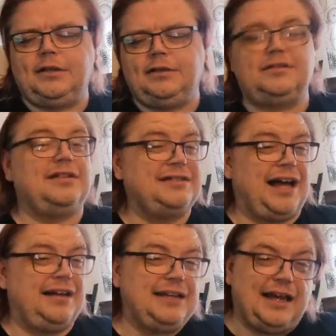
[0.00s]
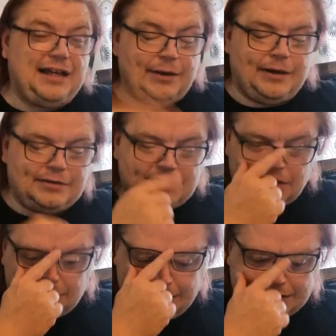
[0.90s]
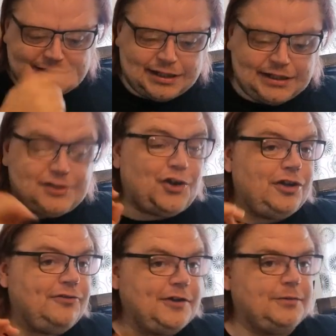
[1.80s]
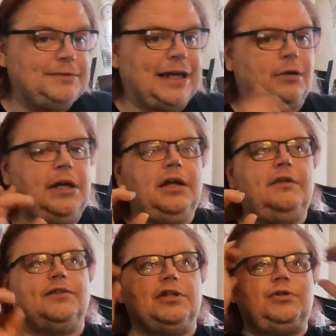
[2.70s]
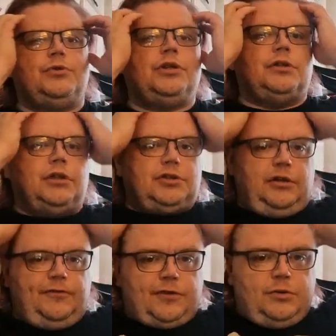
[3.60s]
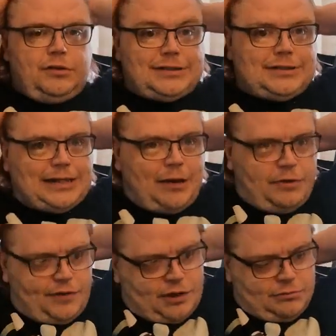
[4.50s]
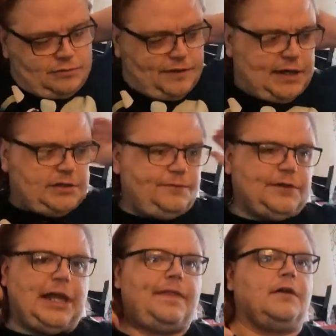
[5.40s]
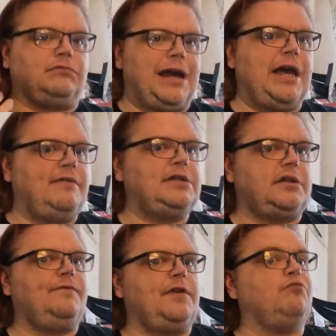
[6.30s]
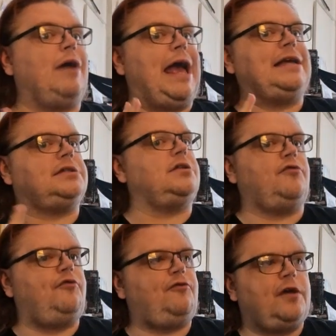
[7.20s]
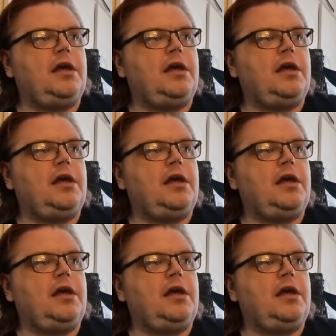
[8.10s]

so there's that. Yeah. Anyway, so next thing is Toifu. Now, for those who don't know, Toifu scour the universe for like the rarest of the rare stuff.